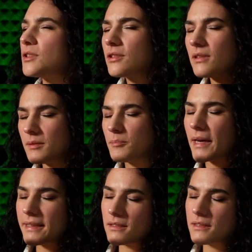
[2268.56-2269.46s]
circling
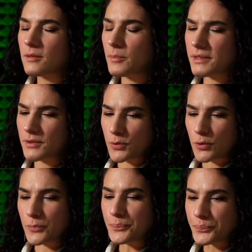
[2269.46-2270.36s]
back a little bit
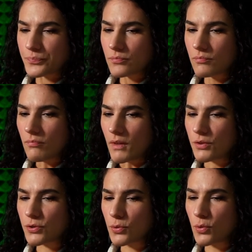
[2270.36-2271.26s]
to
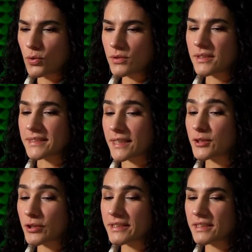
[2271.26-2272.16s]
to the
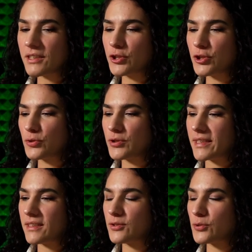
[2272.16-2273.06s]
security issues
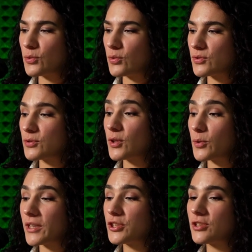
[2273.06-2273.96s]
and to, to the
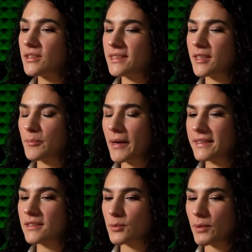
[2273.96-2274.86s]
questions that
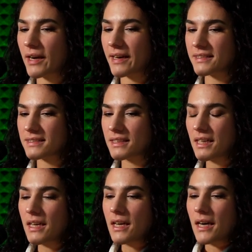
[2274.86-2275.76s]
might arise.
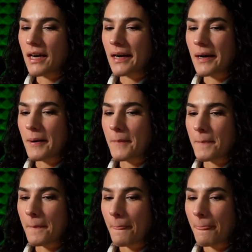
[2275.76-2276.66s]

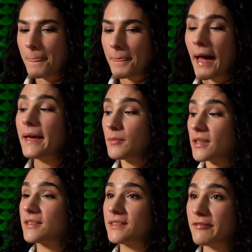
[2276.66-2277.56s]
Um, I am
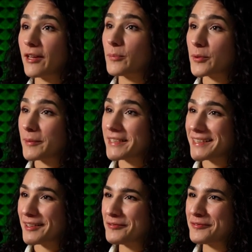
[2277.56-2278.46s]
not a developer
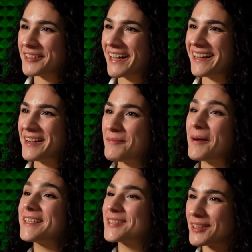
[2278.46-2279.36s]
myself. Uh,
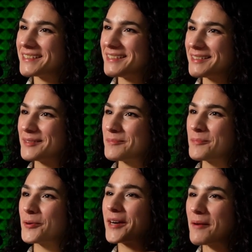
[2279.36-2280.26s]
I studied
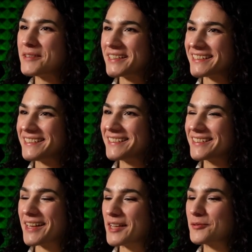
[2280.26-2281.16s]
programming in
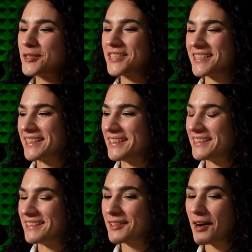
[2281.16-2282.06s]
the language
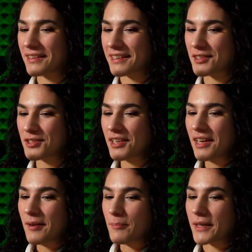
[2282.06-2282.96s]
C in college,
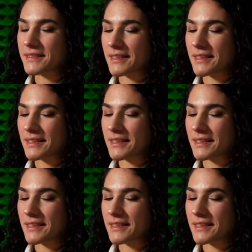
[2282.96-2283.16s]
but